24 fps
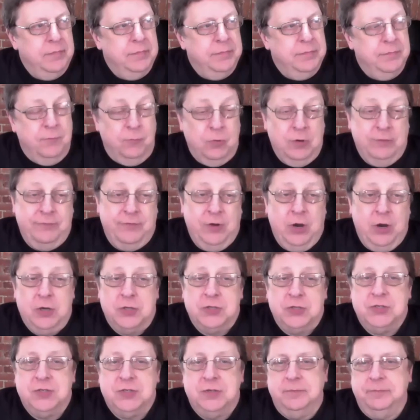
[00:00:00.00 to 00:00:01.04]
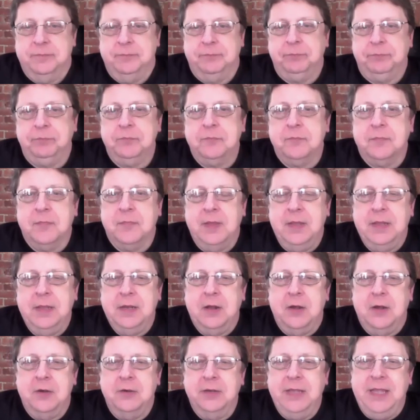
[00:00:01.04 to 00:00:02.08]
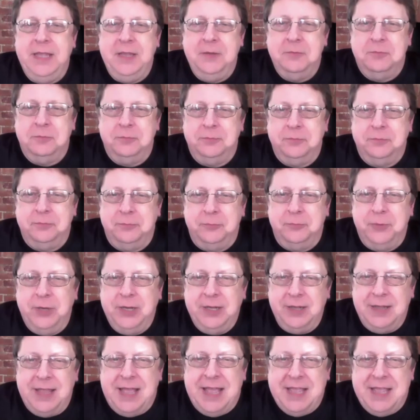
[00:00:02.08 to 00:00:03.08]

reverts you know he realizes